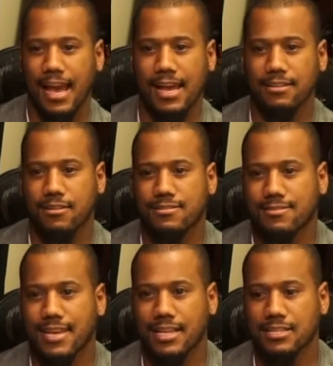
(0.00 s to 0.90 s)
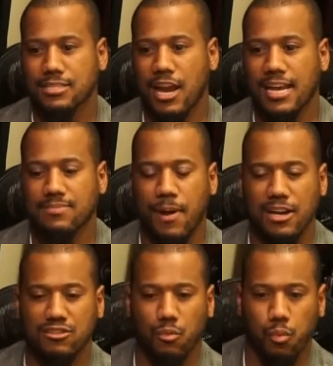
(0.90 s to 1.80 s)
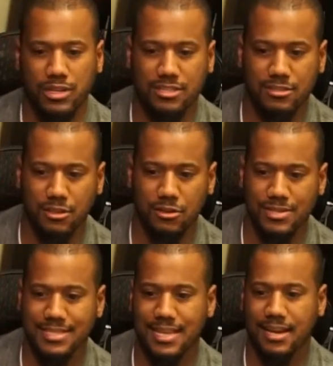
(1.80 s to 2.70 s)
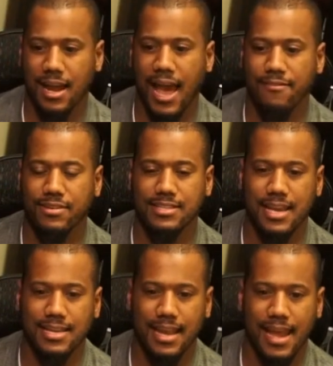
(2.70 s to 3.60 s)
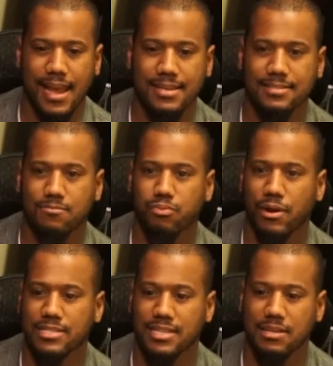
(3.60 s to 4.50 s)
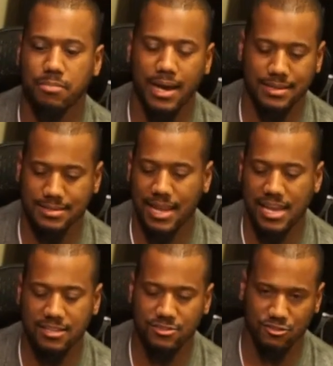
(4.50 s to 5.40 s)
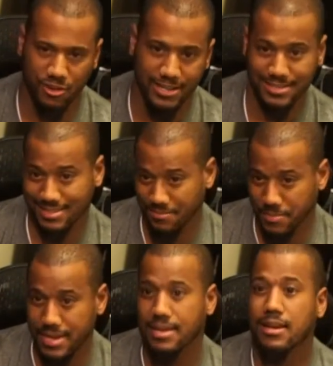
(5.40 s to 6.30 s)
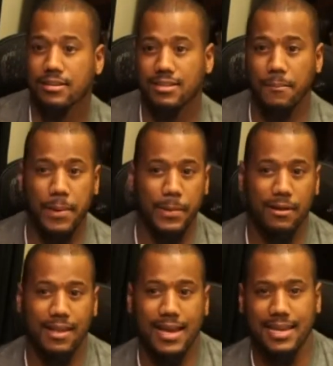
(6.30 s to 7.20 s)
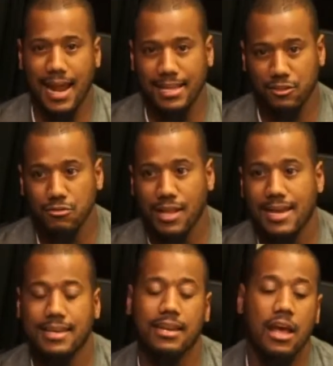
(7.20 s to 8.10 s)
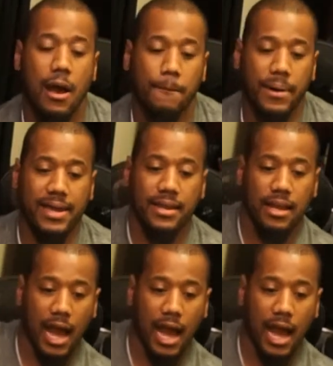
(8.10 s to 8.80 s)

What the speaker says: and you telling your Xbox what to do instead of having to take your hands and press any buttons. That is great to me. Some people don't like it. I do like it. But